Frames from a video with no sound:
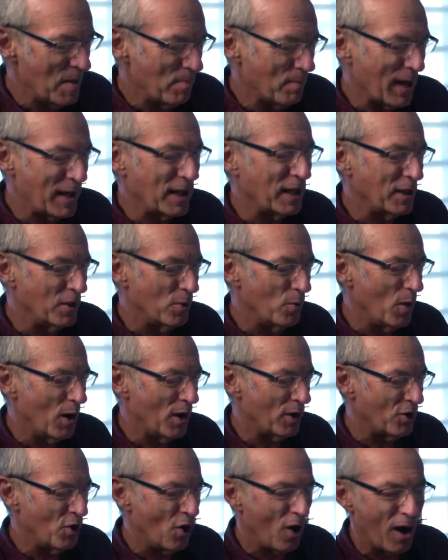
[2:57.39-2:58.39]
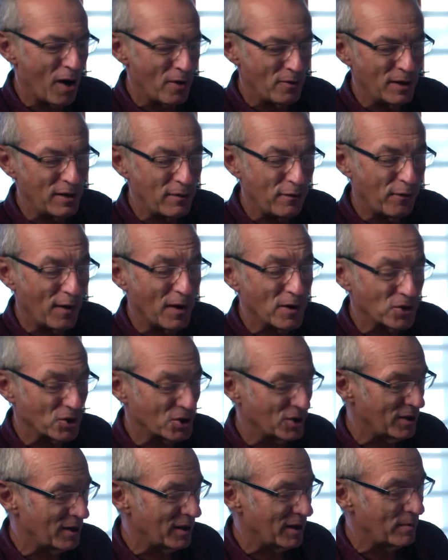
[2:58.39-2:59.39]
making them work, not only
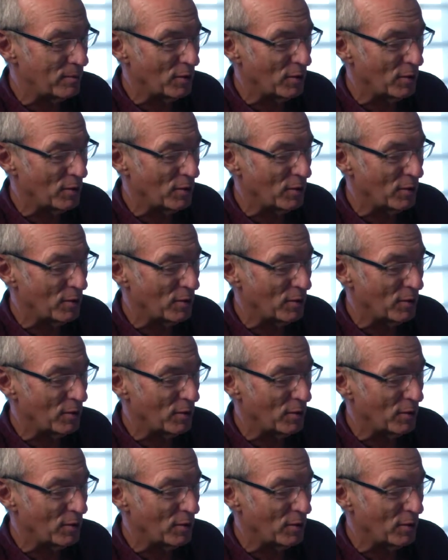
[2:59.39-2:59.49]
functionally,